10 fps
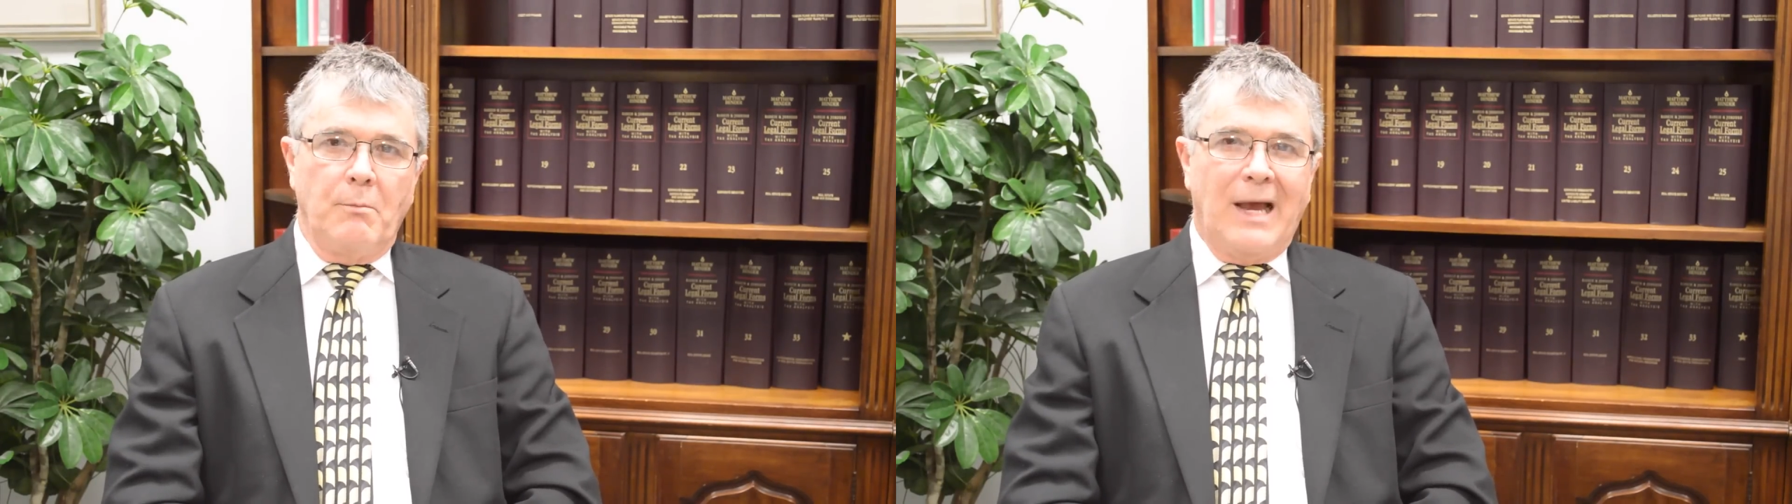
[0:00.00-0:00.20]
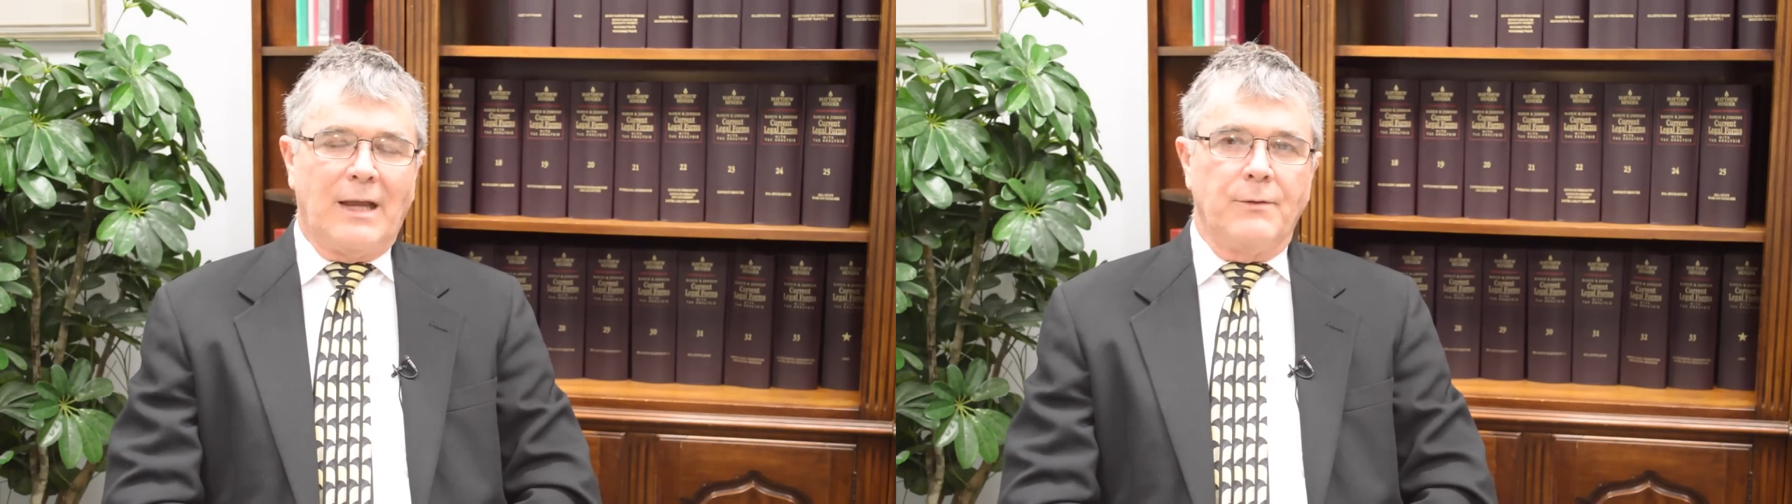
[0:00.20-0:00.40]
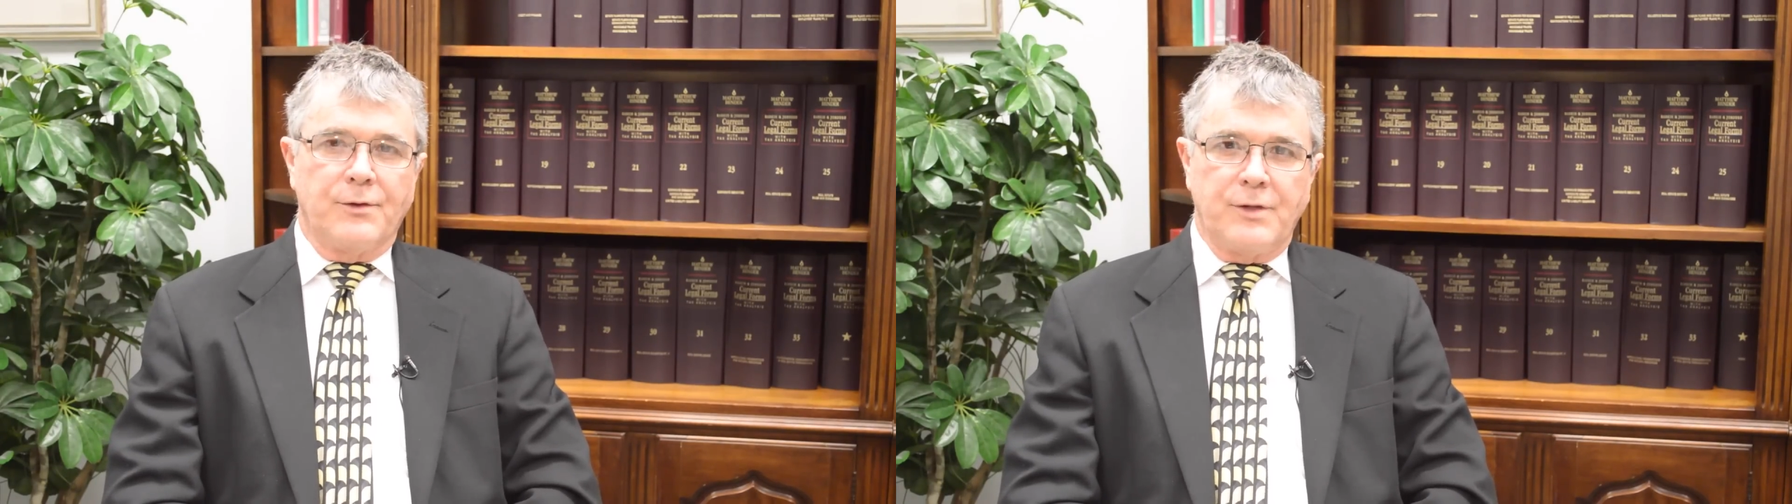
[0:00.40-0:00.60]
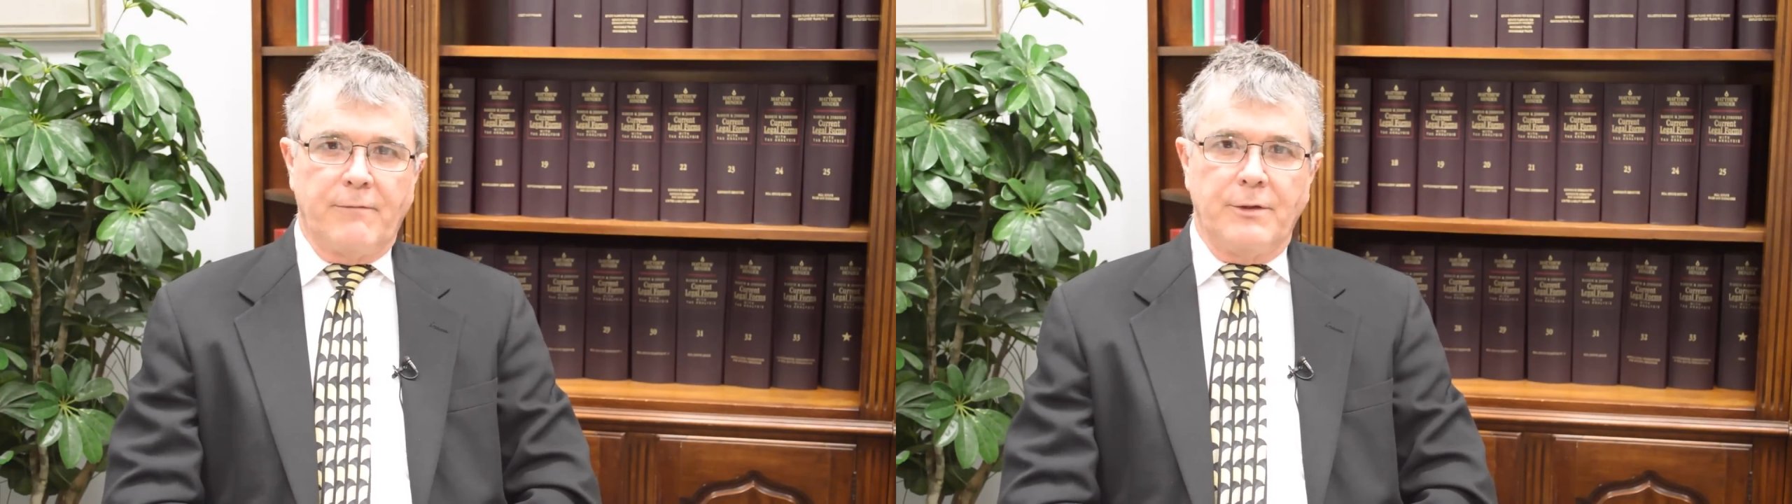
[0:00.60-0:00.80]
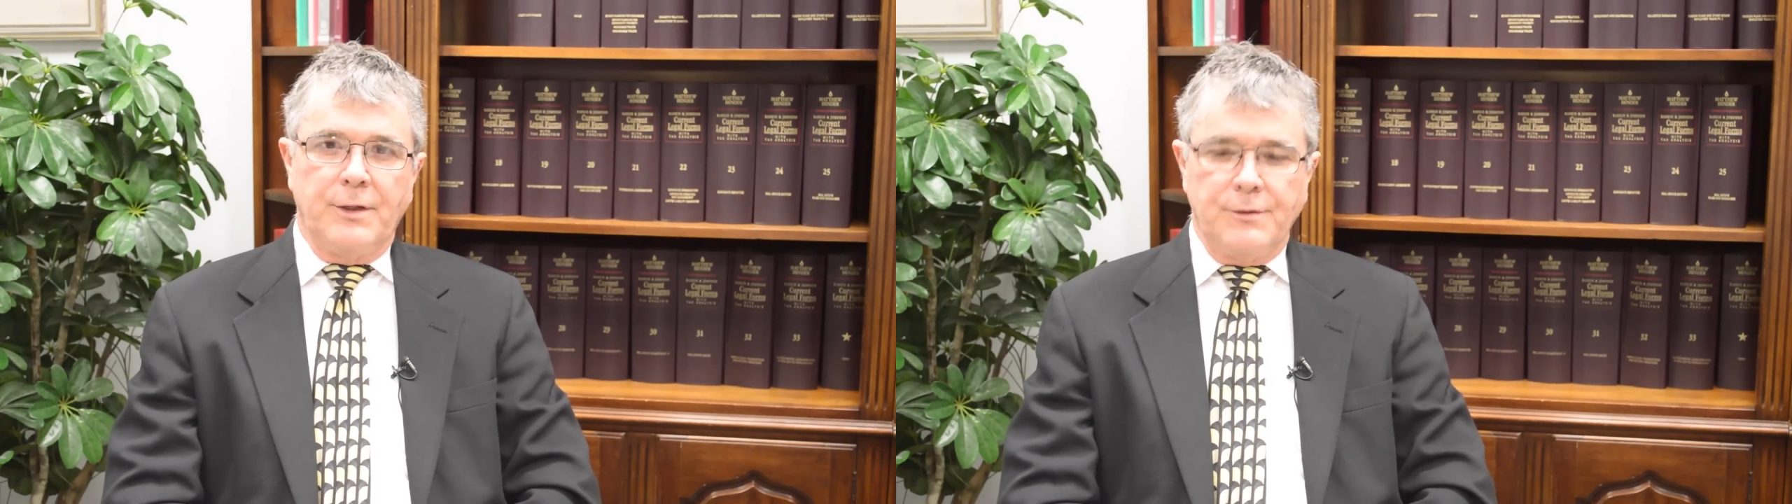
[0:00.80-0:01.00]
back in the
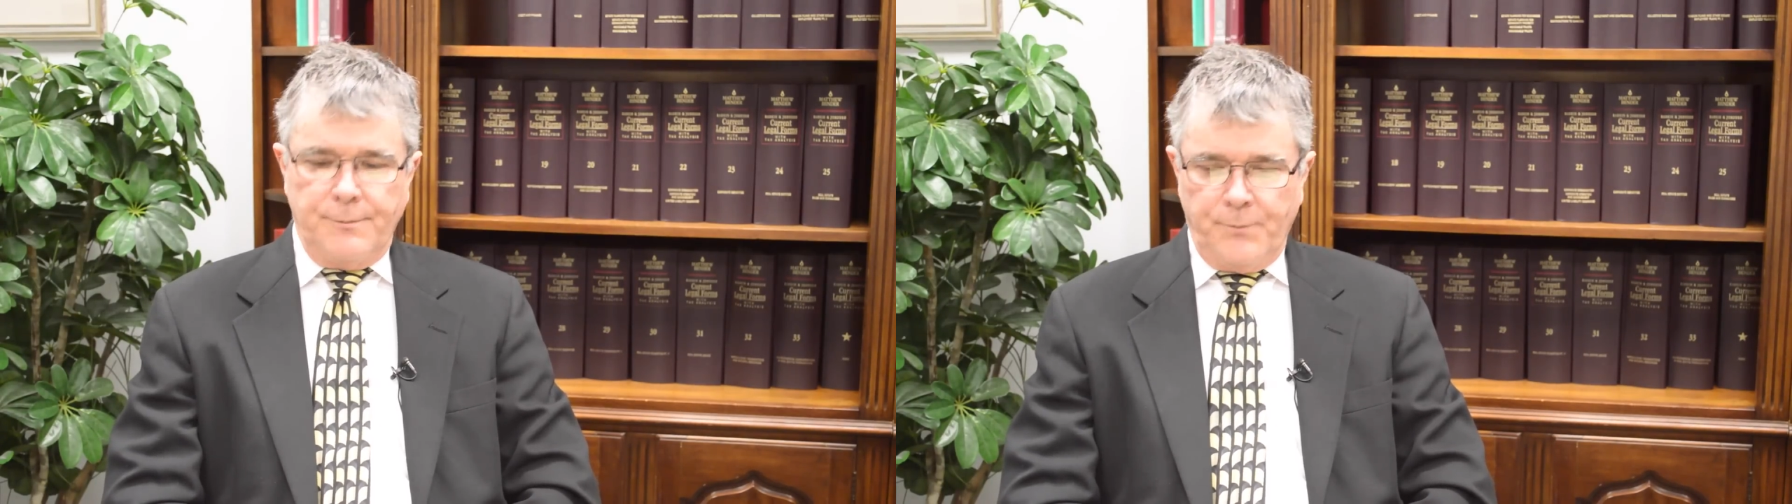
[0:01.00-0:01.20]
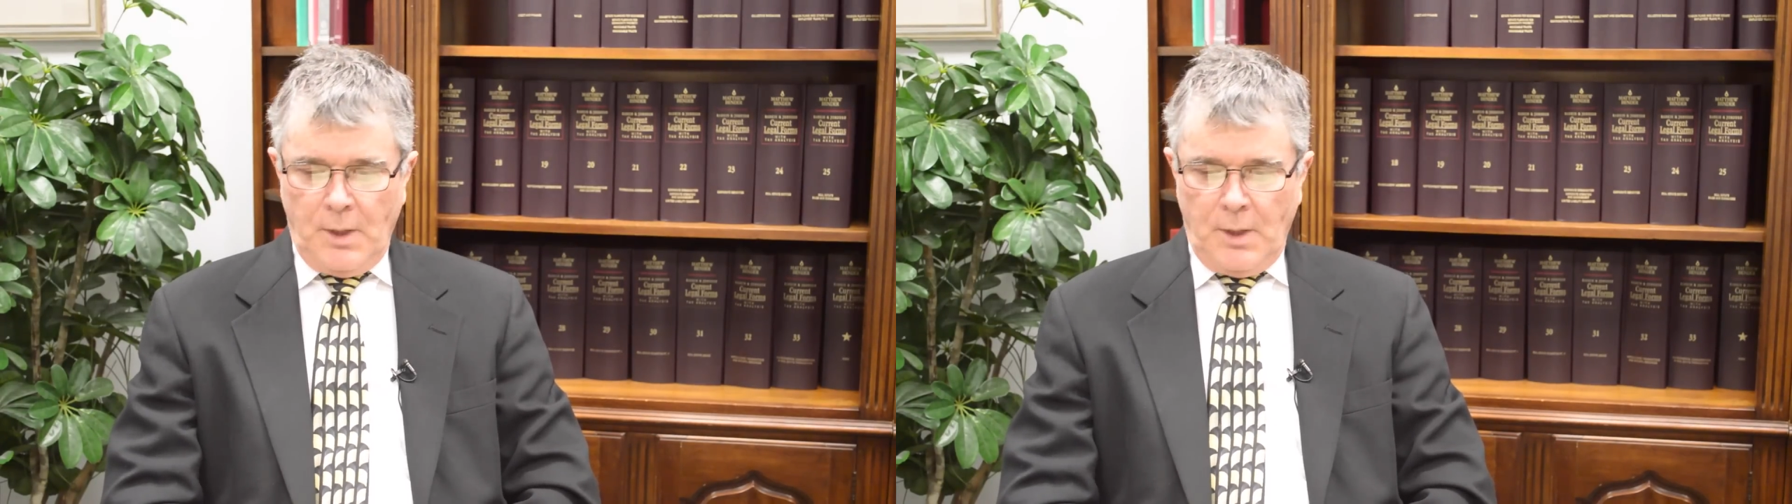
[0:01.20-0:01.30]
70s,